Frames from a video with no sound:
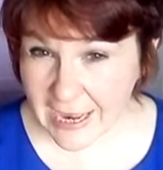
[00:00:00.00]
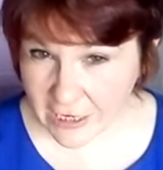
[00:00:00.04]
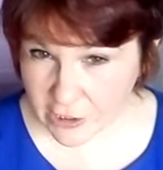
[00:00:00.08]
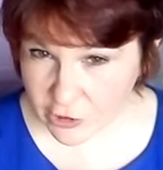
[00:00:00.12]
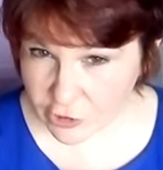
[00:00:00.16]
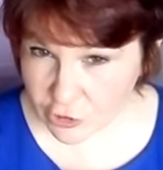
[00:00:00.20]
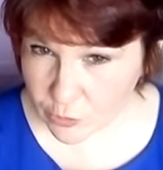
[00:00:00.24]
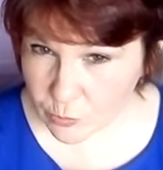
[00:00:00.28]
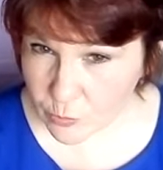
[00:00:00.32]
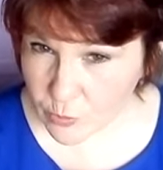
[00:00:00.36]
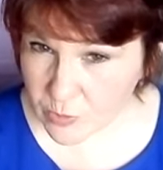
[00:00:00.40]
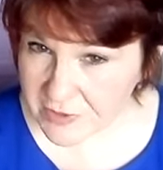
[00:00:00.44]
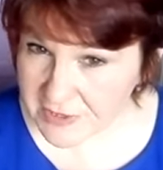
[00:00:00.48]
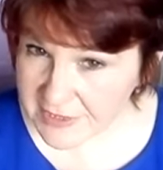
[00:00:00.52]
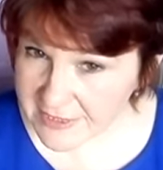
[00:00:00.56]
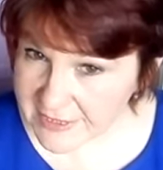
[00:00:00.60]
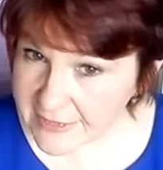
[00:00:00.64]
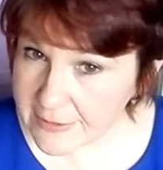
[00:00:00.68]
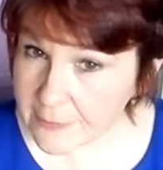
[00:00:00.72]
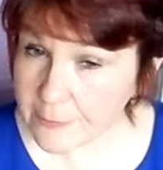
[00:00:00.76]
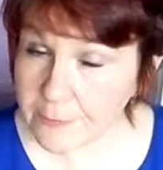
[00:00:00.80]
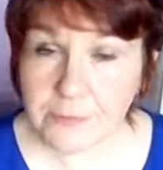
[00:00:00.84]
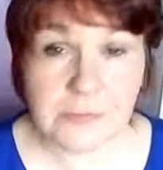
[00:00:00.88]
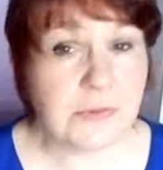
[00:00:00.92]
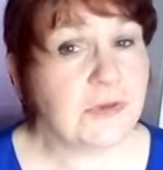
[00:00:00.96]
actual
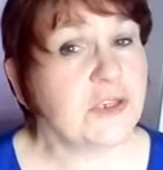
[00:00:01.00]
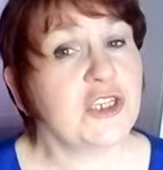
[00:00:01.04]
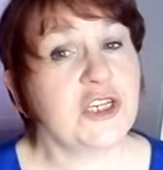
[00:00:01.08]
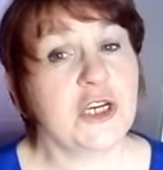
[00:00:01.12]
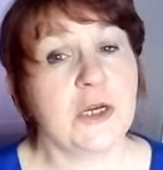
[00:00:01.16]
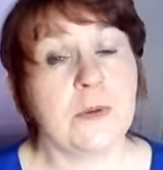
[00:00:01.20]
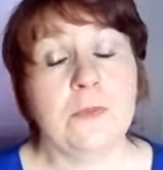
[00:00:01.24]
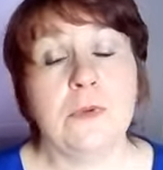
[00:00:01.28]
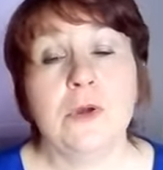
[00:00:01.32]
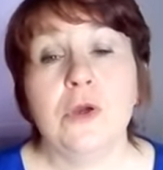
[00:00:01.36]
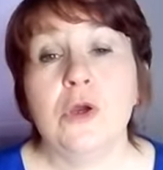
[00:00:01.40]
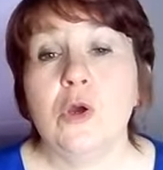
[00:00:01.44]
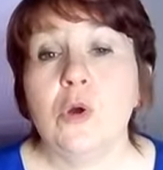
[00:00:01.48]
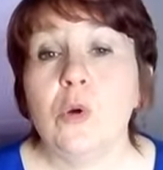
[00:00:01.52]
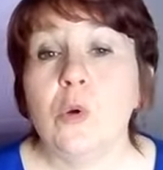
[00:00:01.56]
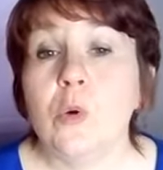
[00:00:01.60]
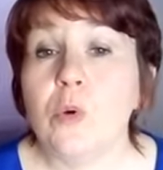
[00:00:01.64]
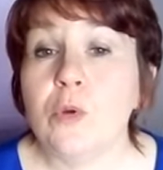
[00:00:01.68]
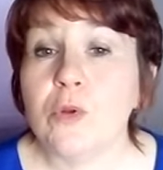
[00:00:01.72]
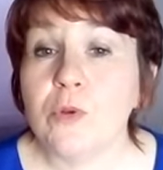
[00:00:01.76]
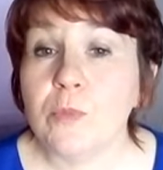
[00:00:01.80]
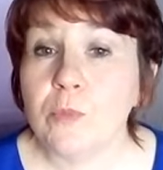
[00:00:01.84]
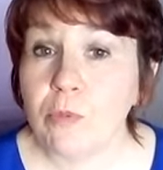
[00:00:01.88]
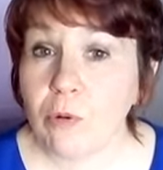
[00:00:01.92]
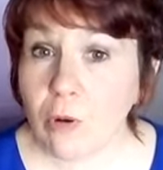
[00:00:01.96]
symptom
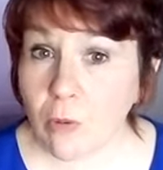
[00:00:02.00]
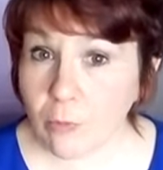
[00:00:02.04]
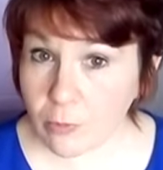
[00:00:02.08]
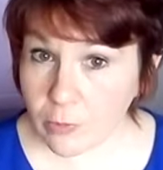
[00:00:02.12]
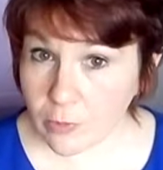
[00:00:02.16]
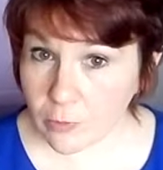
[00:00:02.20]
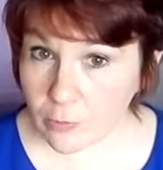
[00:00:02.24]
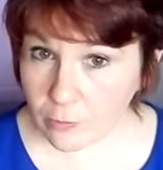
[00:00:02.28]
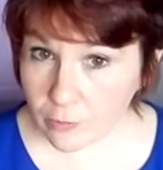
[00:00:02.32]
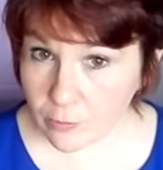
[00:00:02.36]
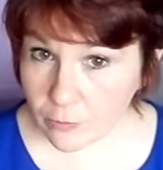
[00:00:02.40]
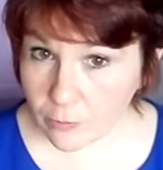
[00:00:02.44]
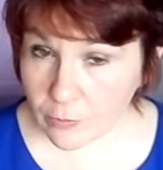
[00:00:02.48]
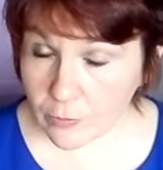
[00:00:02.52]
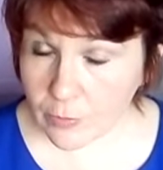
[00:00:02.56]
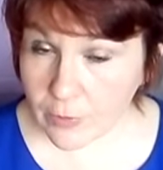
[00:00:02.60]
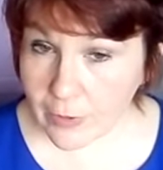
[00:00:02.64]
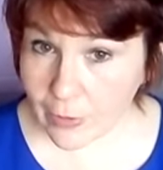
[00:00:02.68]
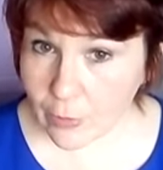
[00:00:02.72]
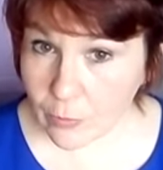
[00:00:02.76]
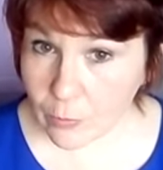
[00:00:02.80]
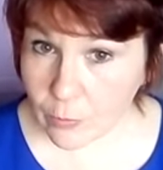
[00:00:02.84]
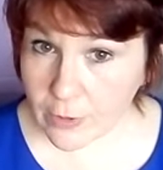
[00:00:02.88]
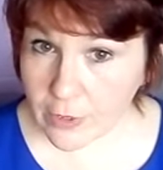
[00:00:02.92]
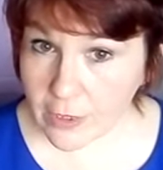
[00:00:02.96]
or the problem
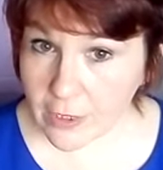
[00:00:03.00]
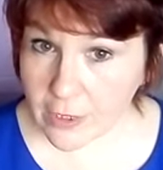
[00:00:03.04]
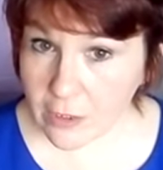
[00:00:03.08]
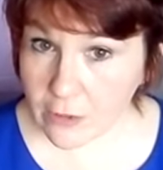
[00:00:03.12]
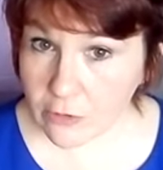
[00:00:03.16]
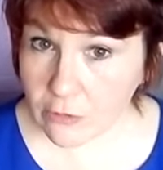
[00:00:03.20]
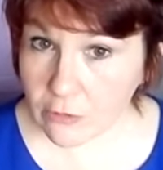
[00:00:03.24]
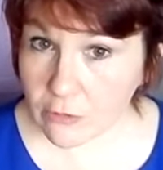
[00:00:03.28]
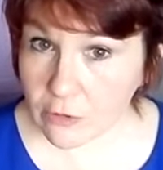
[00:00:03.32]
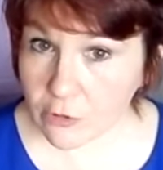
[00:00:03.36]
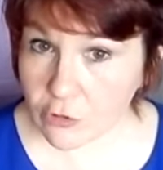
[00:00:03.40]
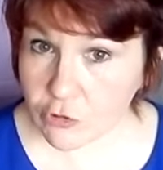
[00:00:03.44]
that we're